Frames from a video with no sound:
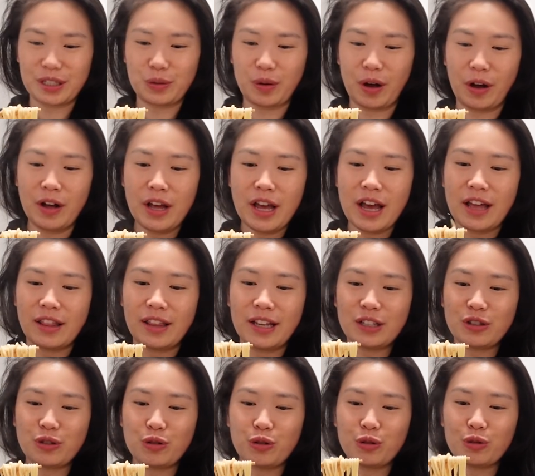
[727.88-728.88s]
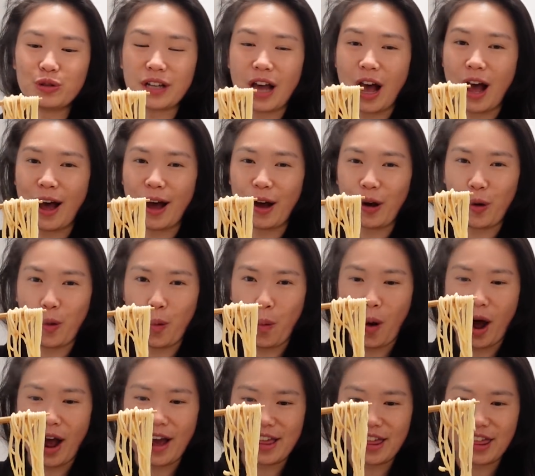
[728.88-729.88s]
as well. These noodles are
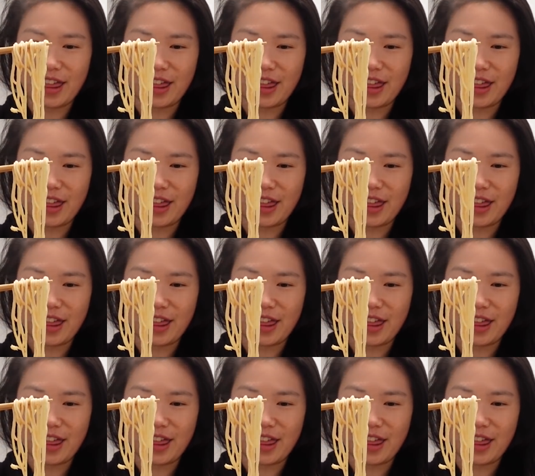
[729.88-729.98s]
quite